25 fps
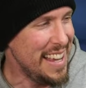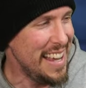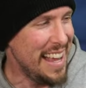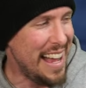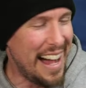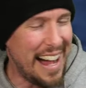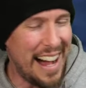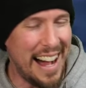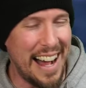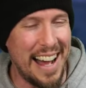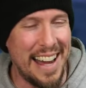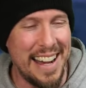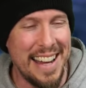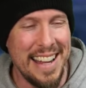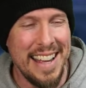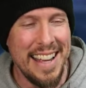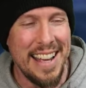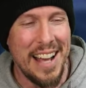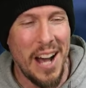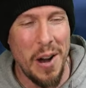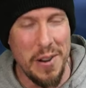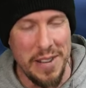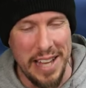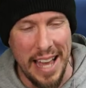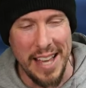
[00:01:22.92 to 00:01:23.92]
uh
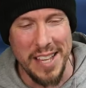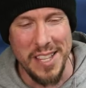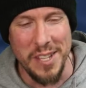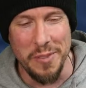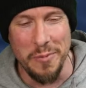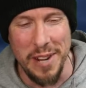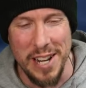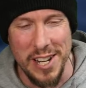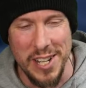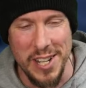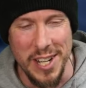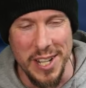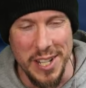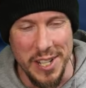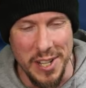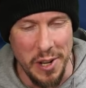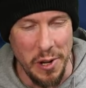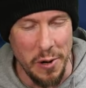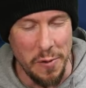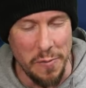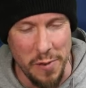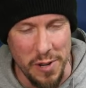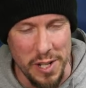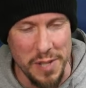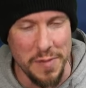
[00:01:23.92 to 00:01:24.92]
okay so what does she
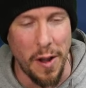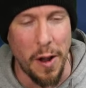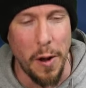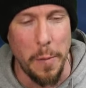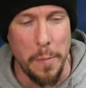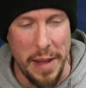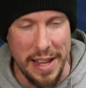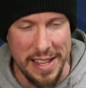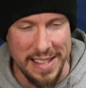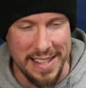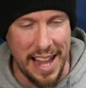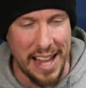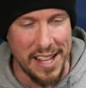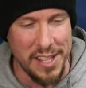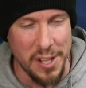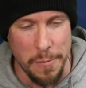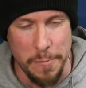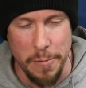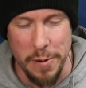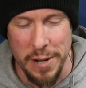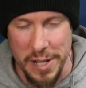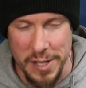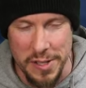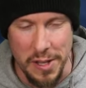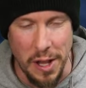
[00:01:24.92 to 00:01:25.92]
do first of all her base stats are
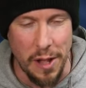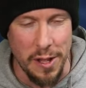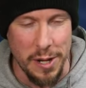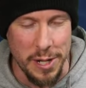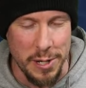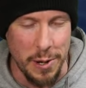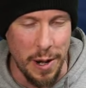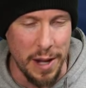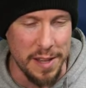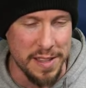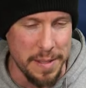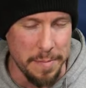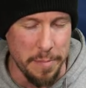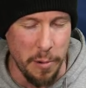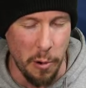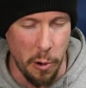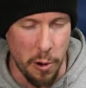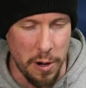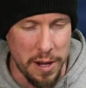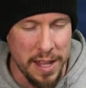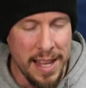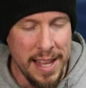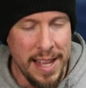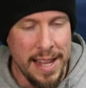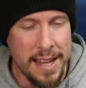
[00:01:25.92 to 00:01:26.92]
pretty solid across the
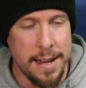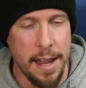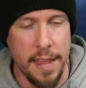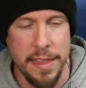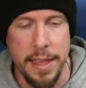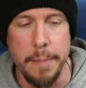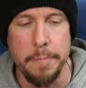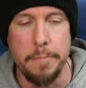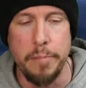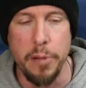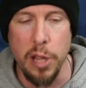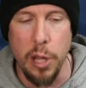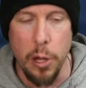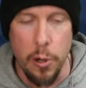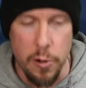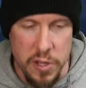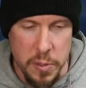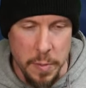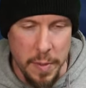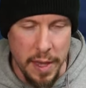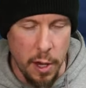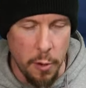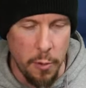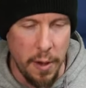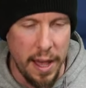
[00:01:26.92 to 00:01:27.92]
board nothing blows
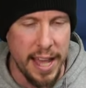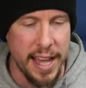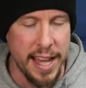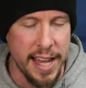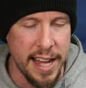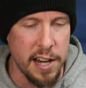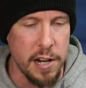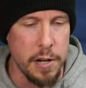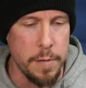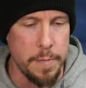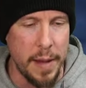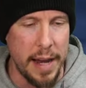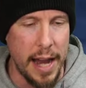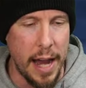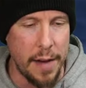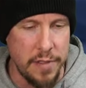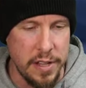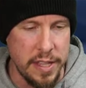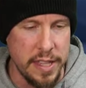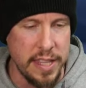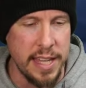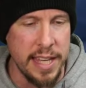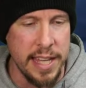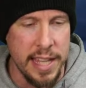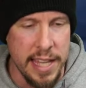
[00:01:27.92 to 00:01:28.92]
me away here but
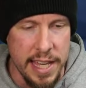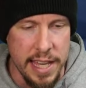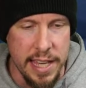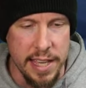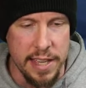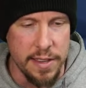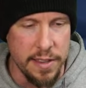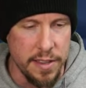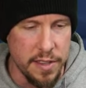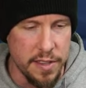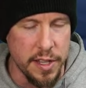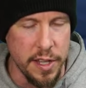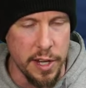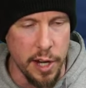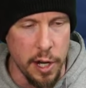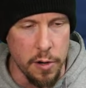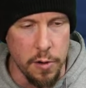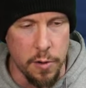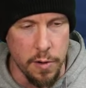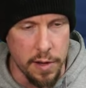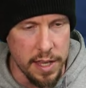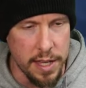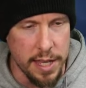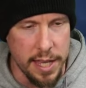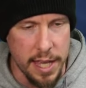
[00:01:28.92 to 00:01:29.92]
everything is you
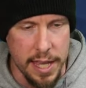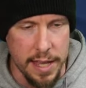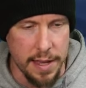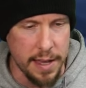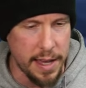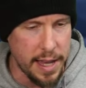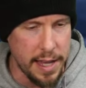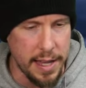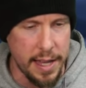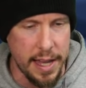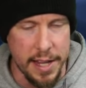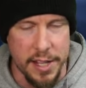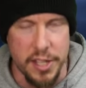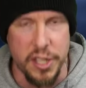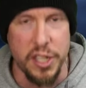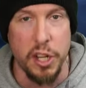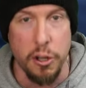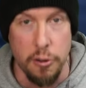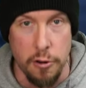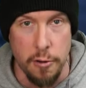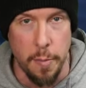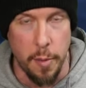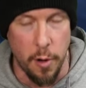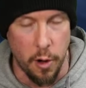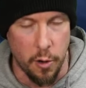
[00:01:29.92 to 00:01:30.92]
know it, it, it's
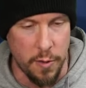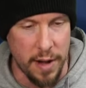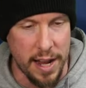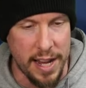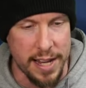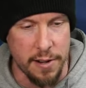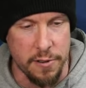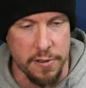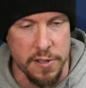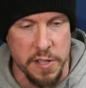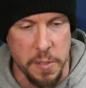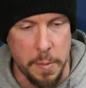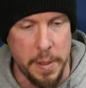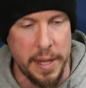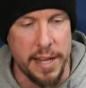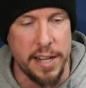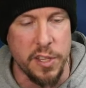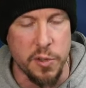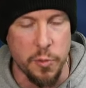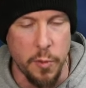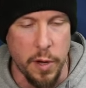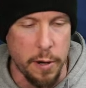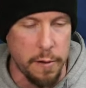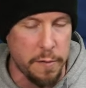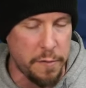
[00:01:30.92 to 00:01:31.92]
doable right her speed is
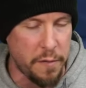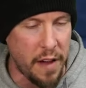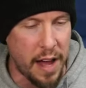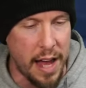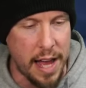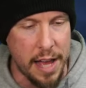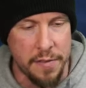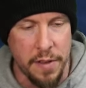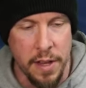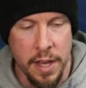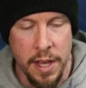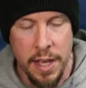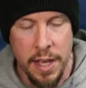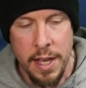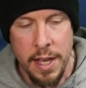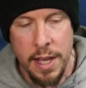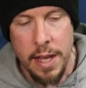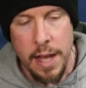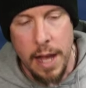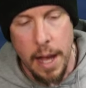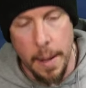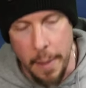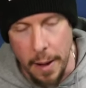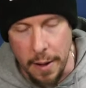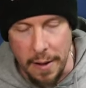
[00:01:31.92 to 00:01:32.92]
105
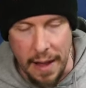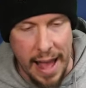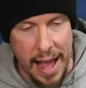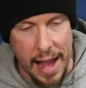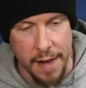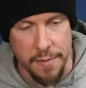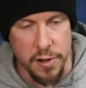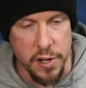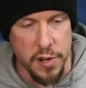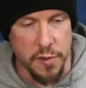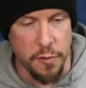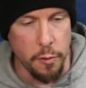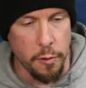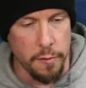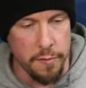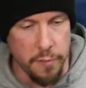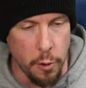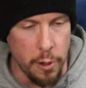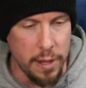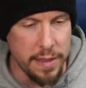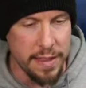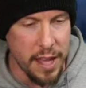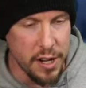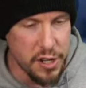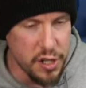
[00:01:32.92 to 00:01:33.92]
about average for a
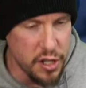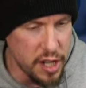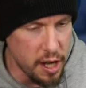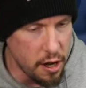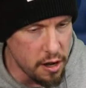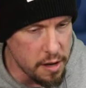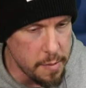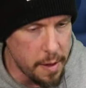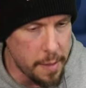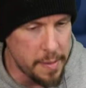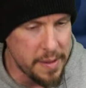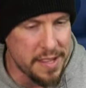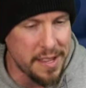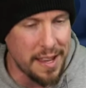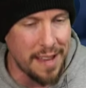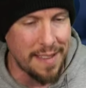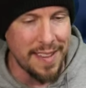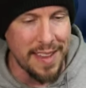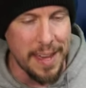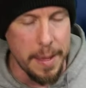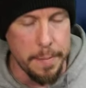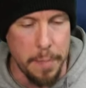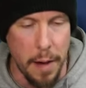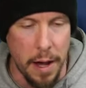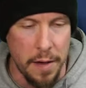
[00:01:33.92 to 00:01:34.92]
void legendary maybe
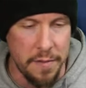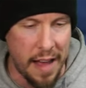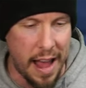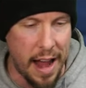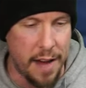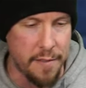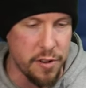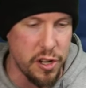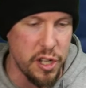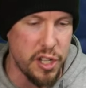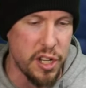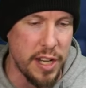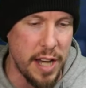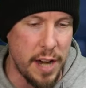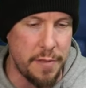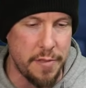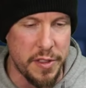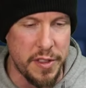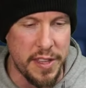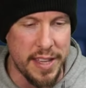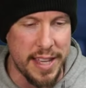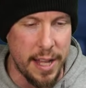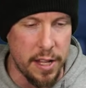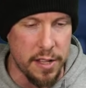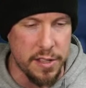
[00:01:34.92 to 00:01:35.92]
slightly above average and
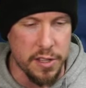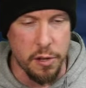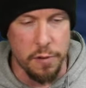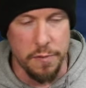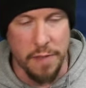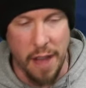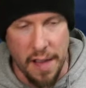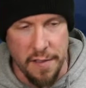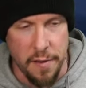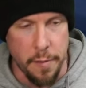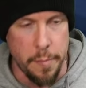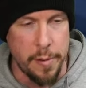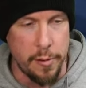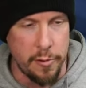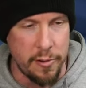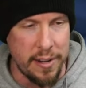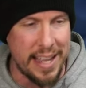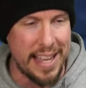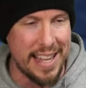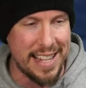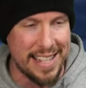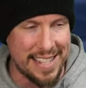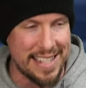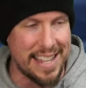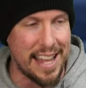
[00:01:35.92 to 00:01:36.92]
everything else survivability
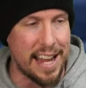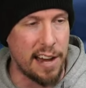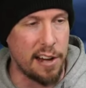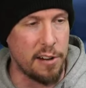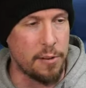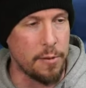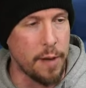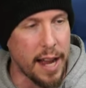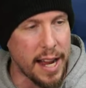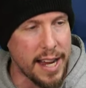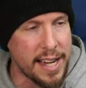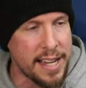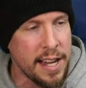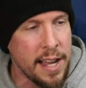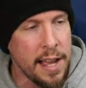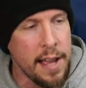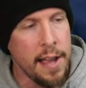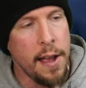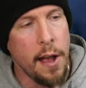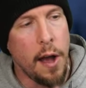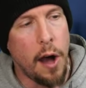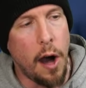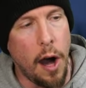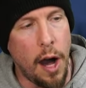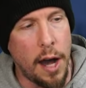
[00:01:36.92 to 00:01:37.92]
it's there right
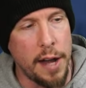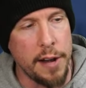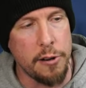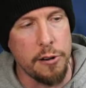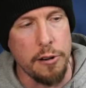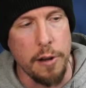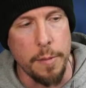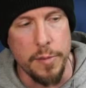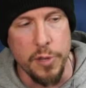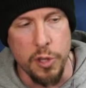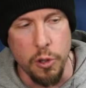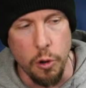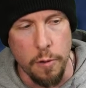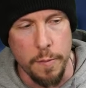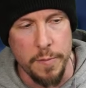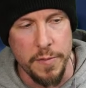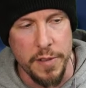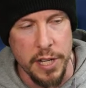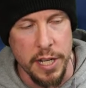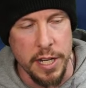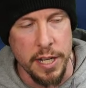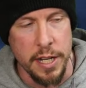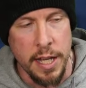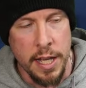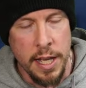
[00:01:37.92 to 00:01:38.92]
on her
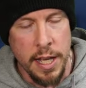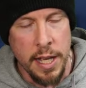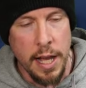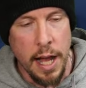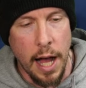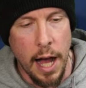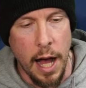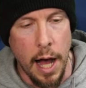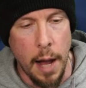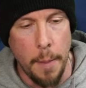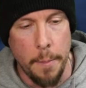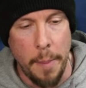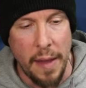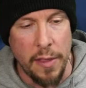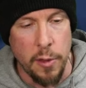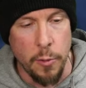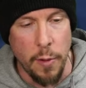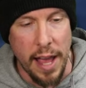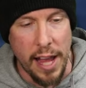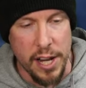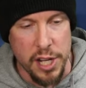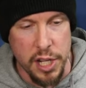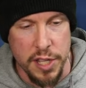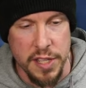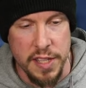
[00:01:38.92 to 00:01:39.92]
absorption uh by the
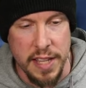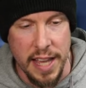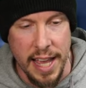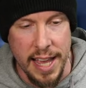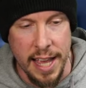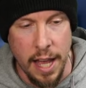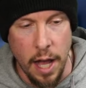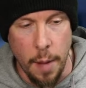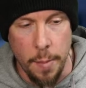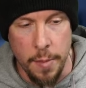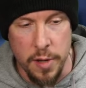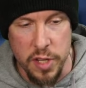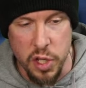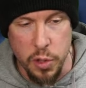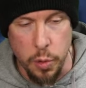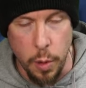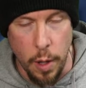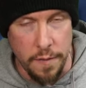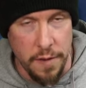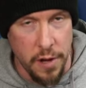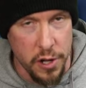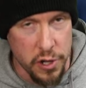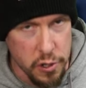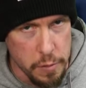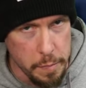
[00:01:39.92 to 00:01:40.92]
way i should say almost
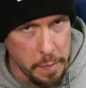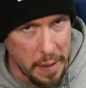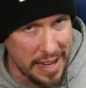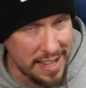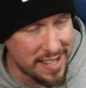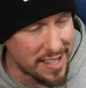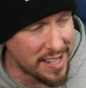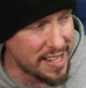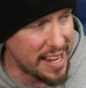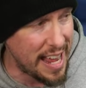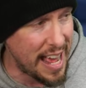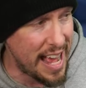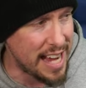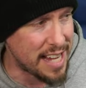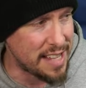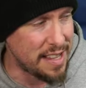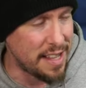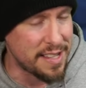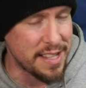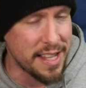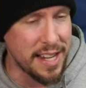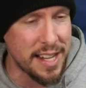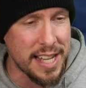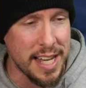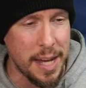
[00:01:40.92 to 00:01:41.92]
1200 base attack
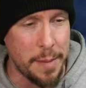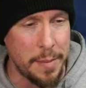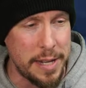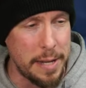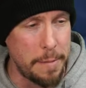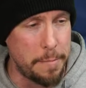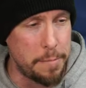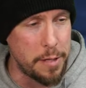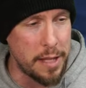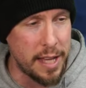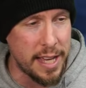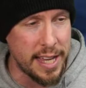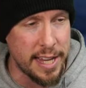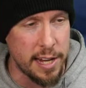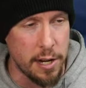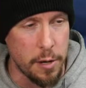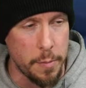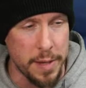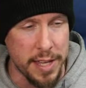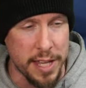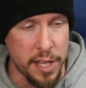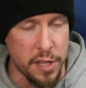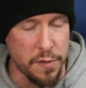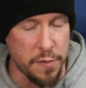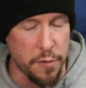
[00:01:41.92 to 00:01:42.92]
that's going to come into play here
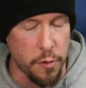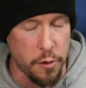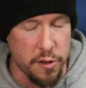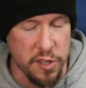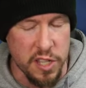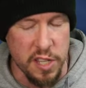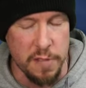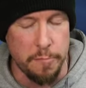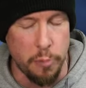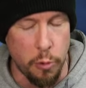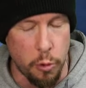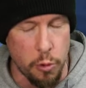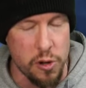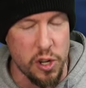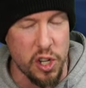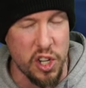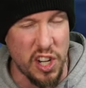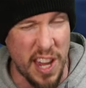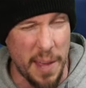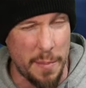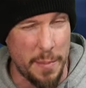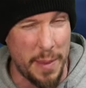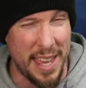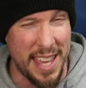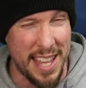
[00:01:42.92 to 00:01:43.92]
because for a support
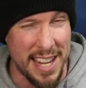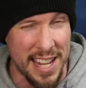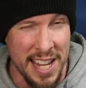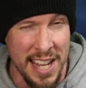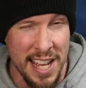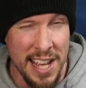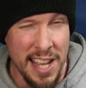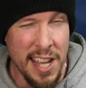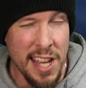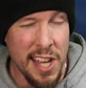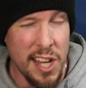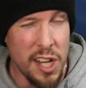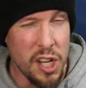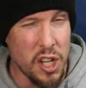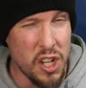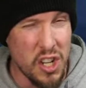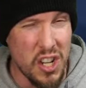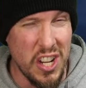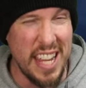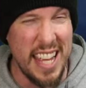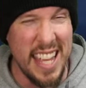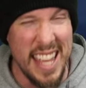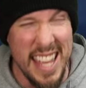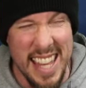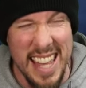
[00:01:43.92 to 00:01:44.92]
champion
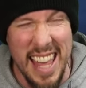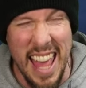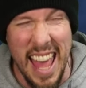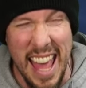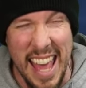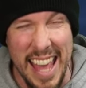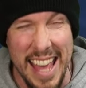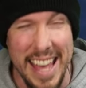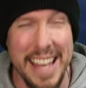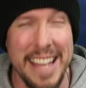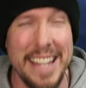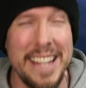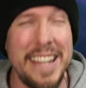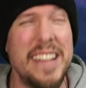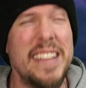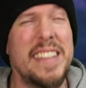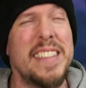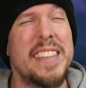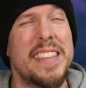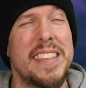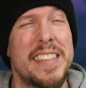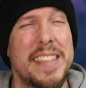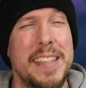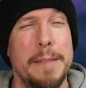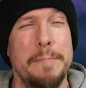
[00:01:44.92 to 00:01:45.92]
she can
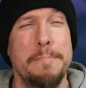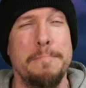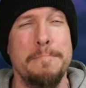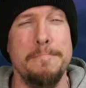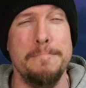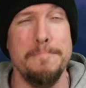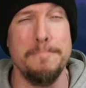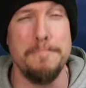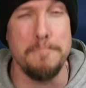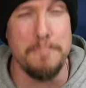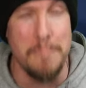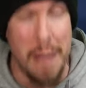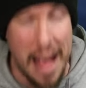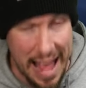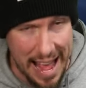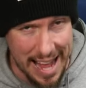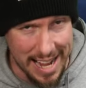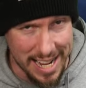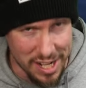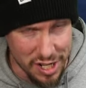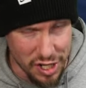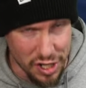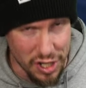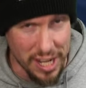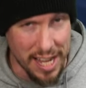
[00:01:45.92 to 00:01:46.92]

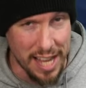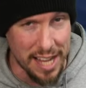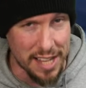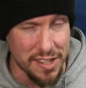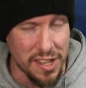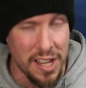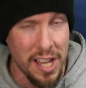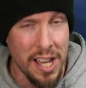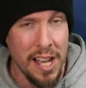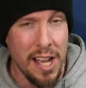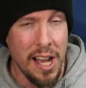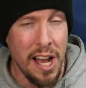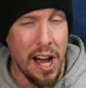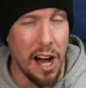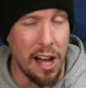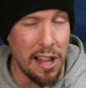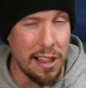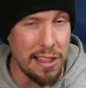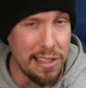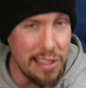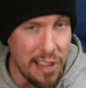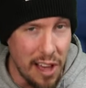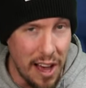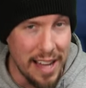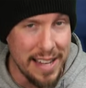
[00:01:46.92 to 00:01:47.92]
smack she has a
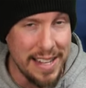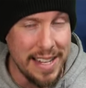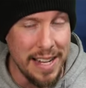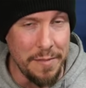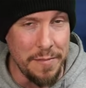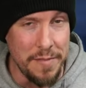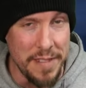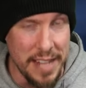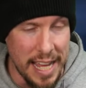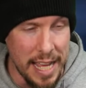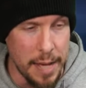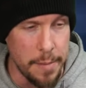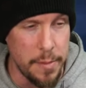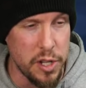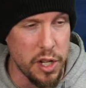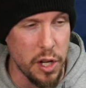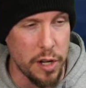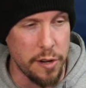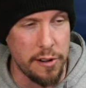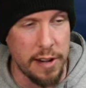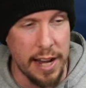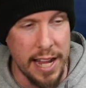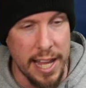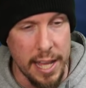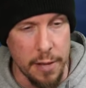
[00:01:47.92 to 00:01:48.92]
lot of damage on
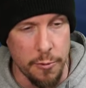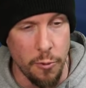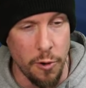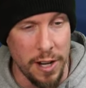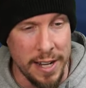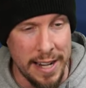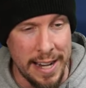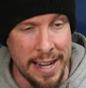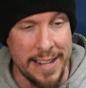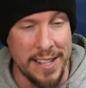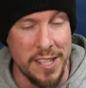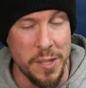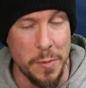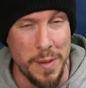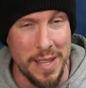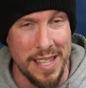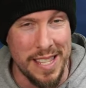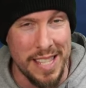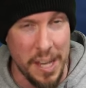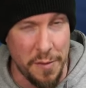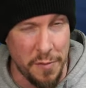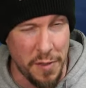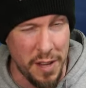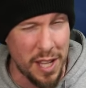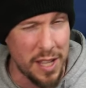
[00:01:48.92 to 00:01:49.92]
her a1 one and
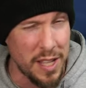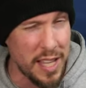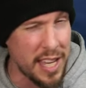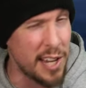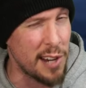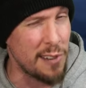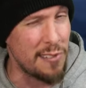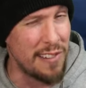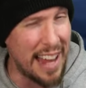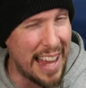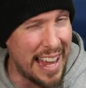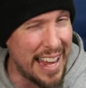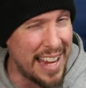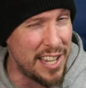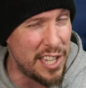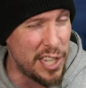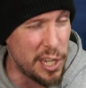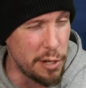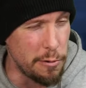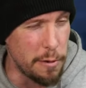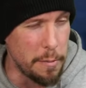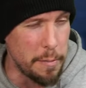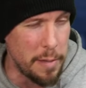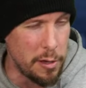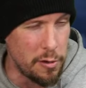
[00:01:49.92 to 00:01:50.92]
specifically her
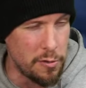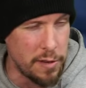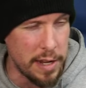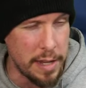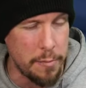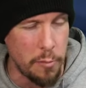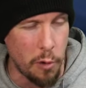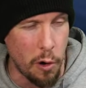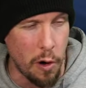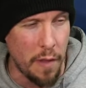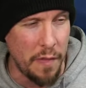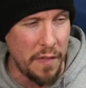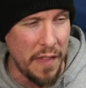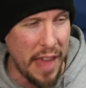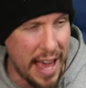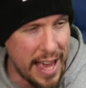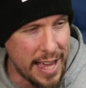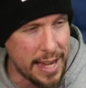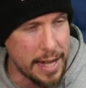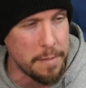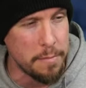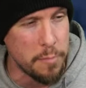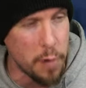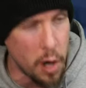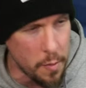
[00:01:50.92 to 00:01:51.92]
A2 ability. More on that
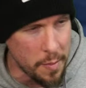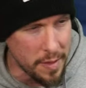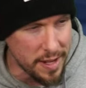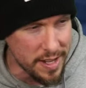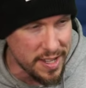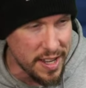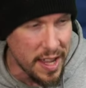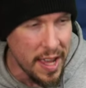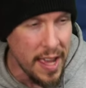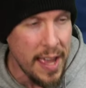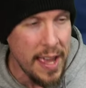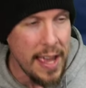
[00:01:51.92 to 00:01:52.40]
in a moment.